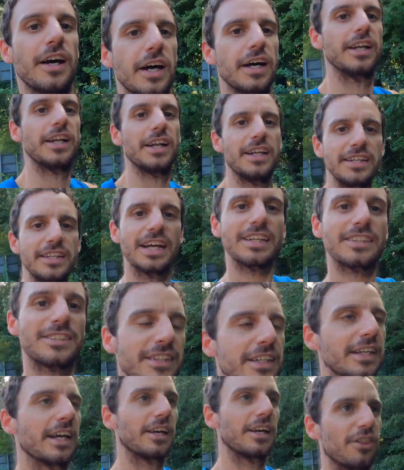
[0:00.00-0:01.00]
And then
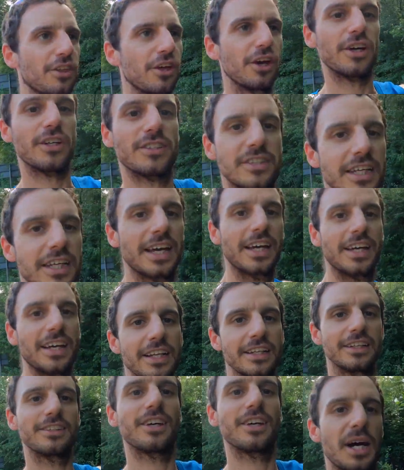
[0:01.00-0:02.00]
yesterday, Thursday,
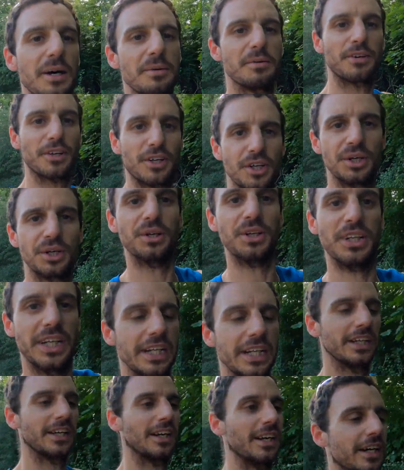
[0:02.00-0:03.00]
at the time of
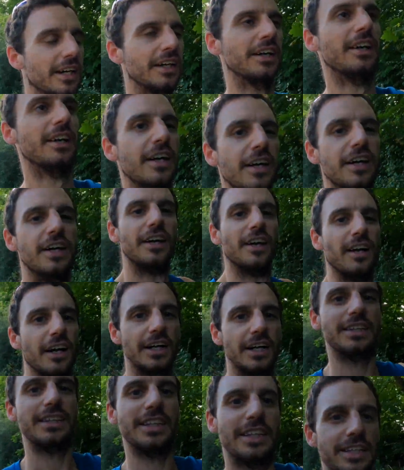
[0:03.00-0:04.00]
recording,
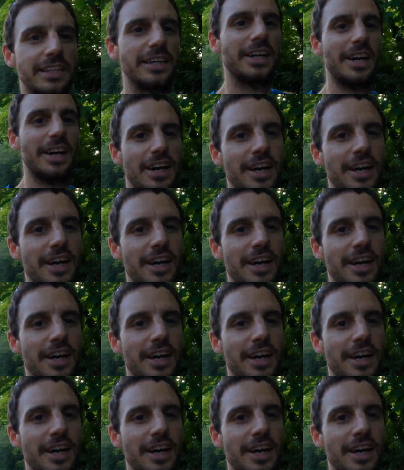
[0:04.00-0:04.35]
I did